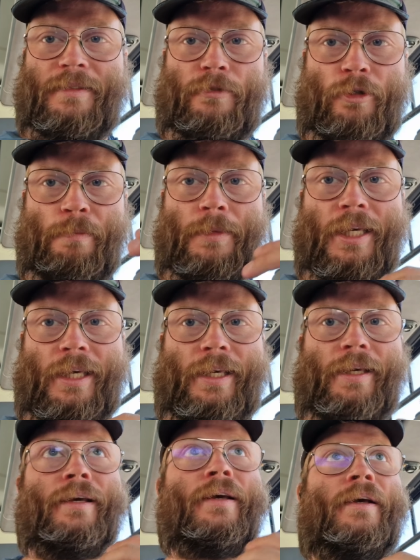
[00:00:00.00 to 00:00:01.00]
to
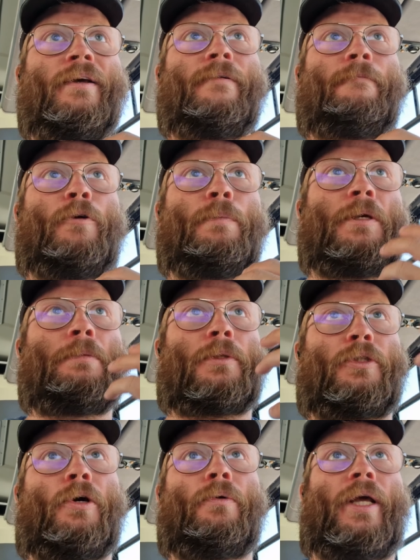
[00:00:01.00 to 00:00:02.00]
me, when people
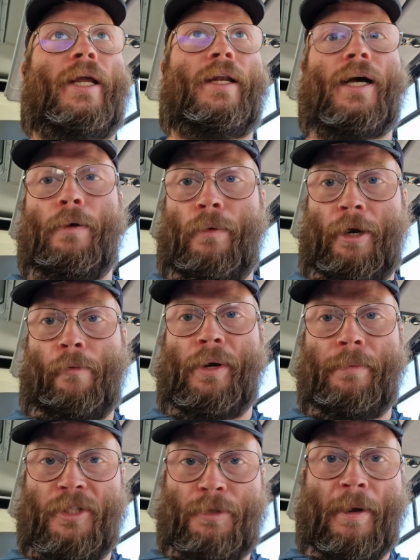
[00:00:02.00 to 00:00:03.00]
donate, I want to be
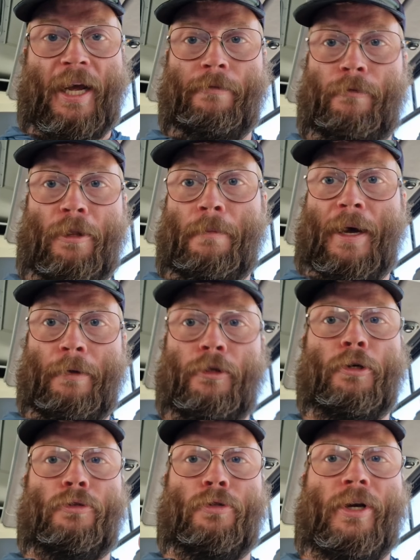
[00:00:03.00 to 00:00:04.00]
respectful about
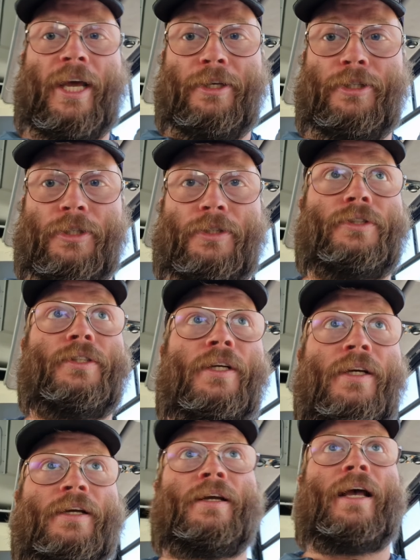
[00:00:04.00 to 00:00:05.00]
those donations.
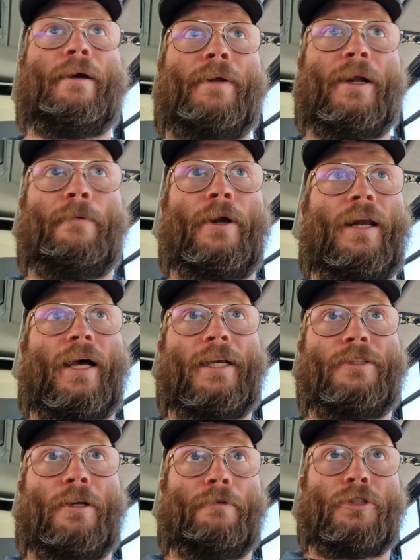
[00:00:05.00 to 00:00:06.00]
And when I
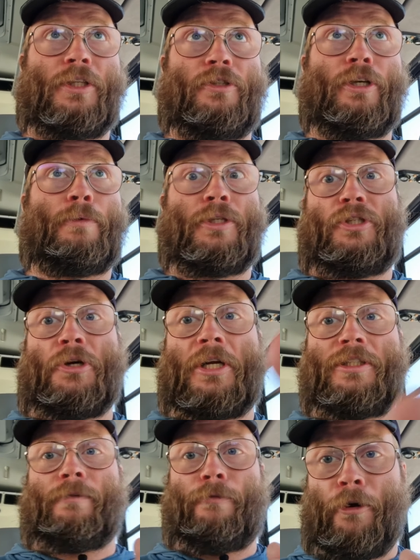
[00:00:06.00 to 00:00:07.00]
realize all of a sudden someone's
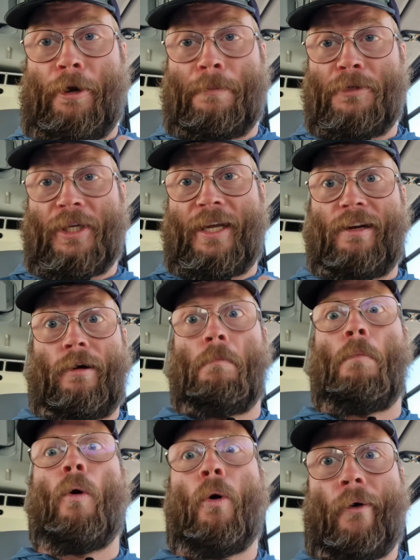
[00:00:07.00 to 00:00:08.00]
charging 30% or
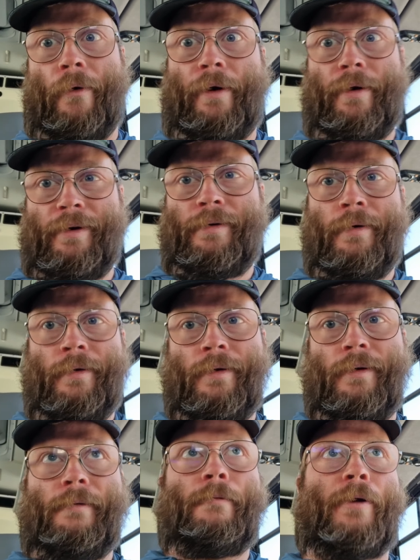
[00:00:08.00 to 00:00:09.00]
more,
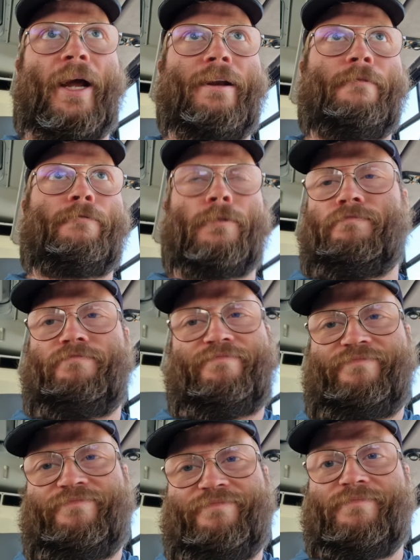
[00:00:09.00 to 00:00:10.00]
right, for
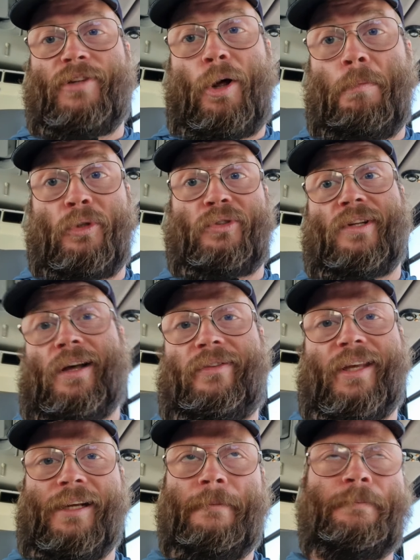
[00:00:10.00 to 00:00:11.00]
almost
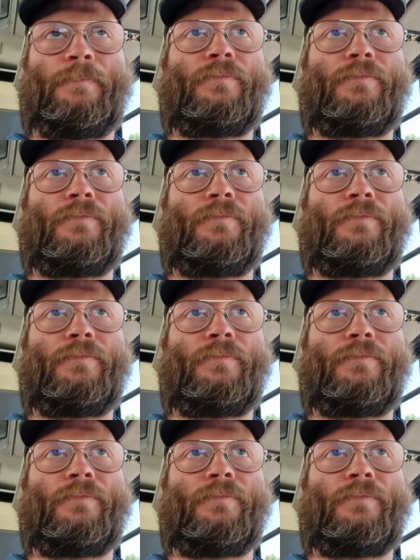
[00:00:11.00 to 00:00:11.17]
nothing,